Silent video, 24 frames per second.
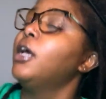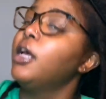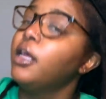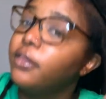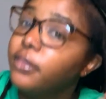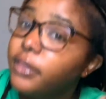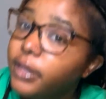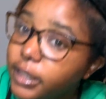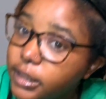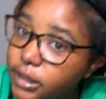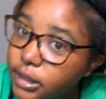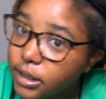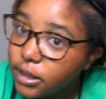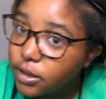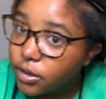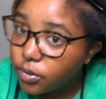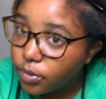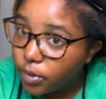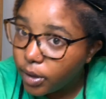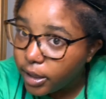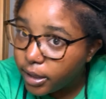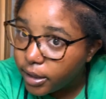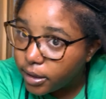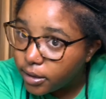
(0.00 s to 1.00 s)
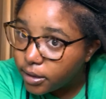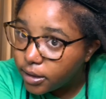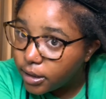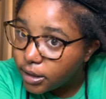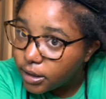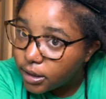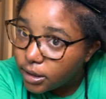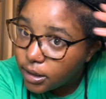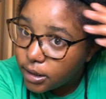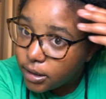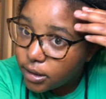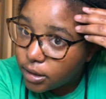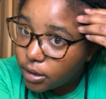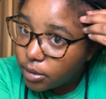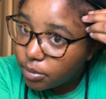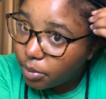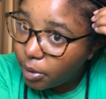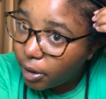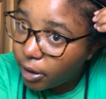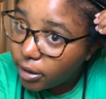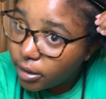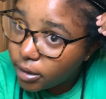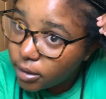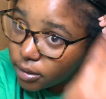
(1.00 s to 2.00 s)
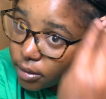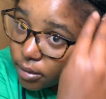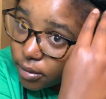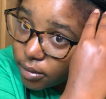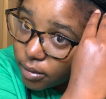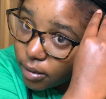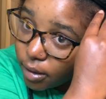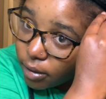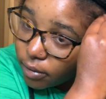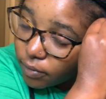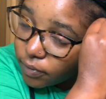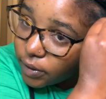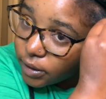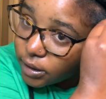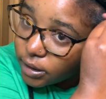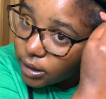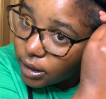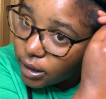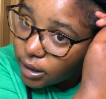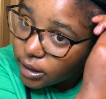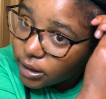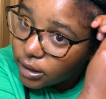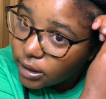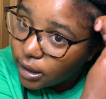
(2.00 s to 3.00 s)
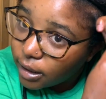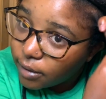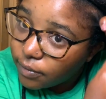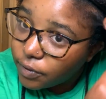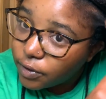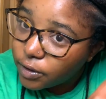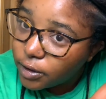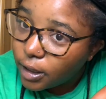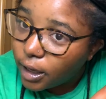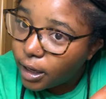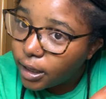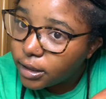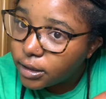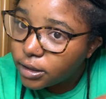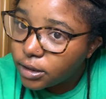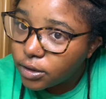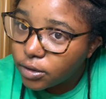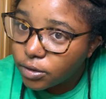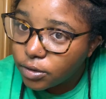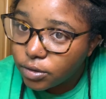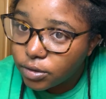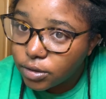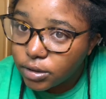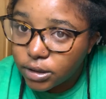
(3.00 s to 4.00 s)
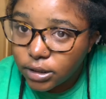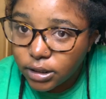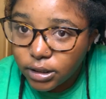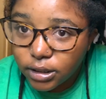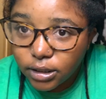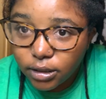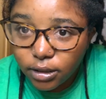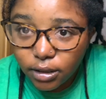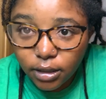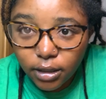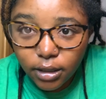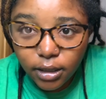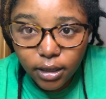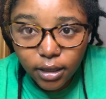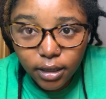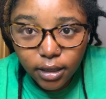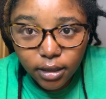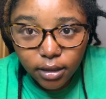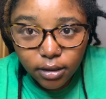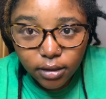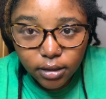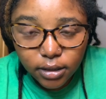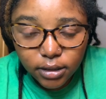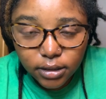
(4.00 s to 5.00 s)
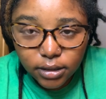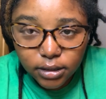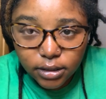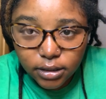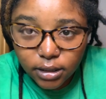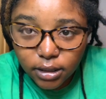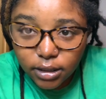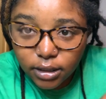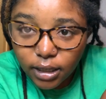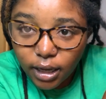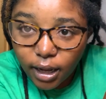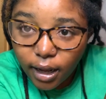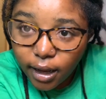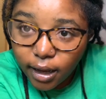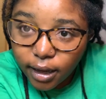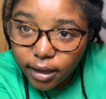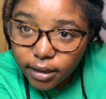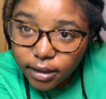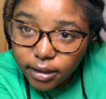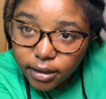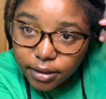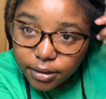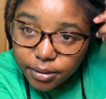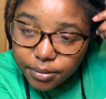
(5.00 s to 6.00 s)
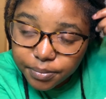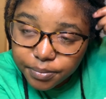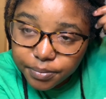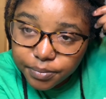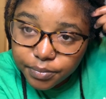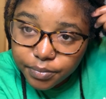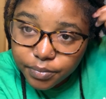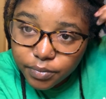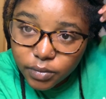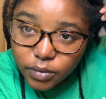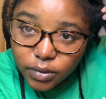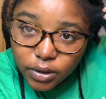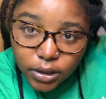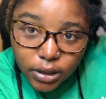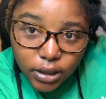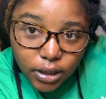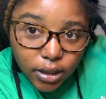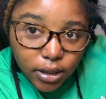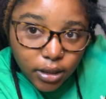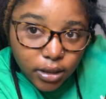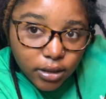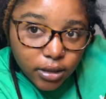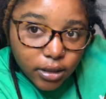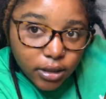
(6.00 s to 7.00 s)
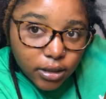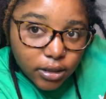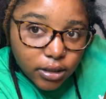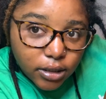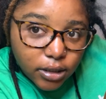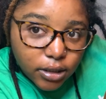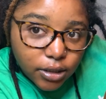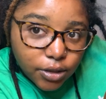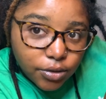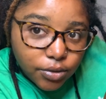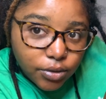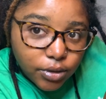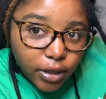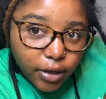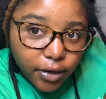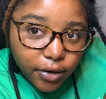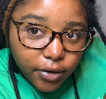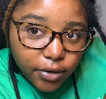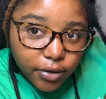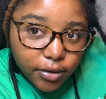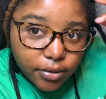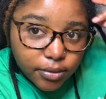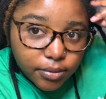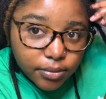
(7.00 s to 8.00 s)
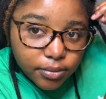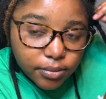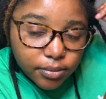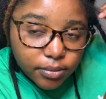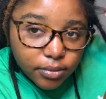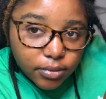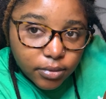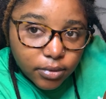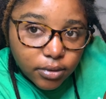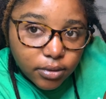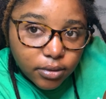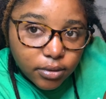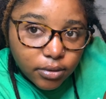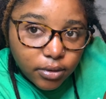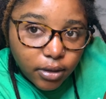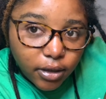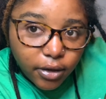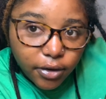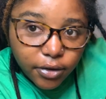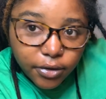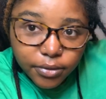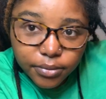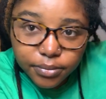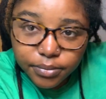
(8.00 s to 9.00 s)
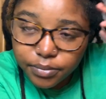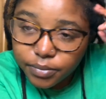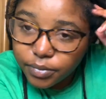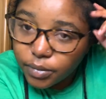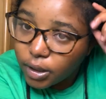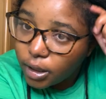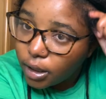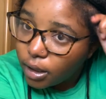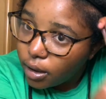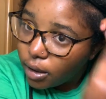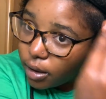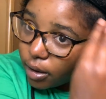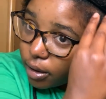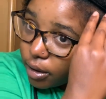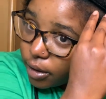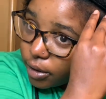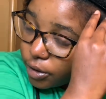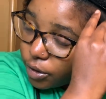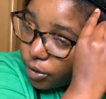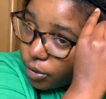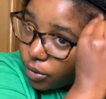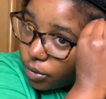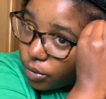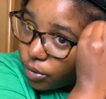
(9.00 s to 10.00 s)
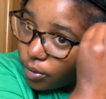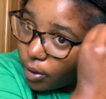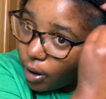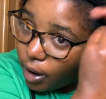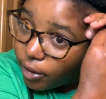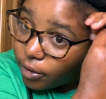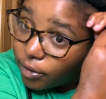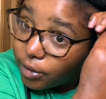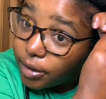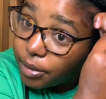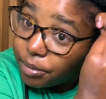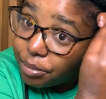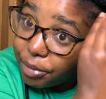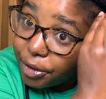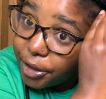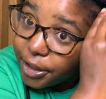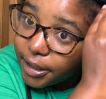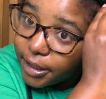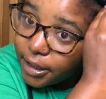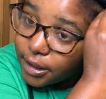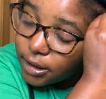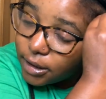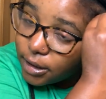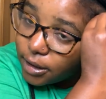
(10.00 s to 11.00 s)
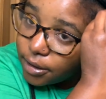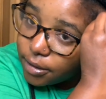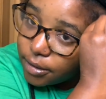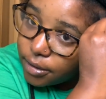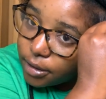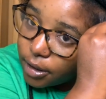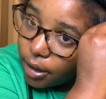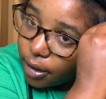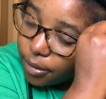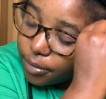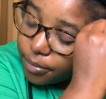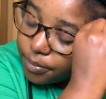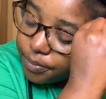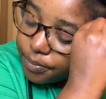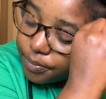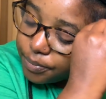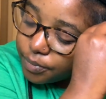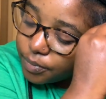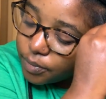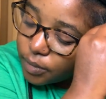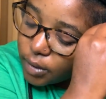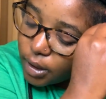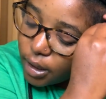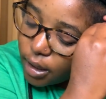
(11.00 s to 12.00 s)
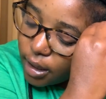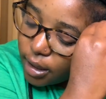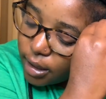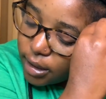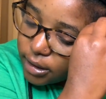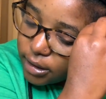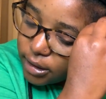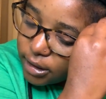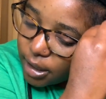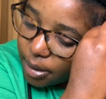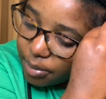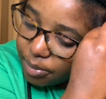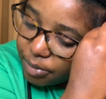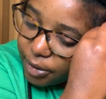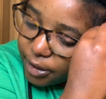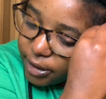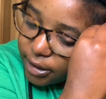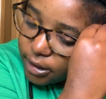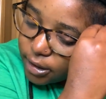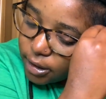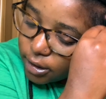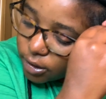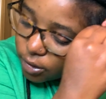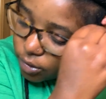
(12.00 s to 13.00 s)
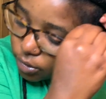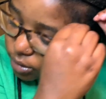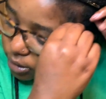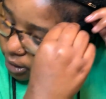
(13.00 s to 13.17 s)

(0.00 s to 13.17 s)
This is the part of that's gonna save your lock. So you see, this is the lock, this loose hair here. You are going to braid it. So separate the loose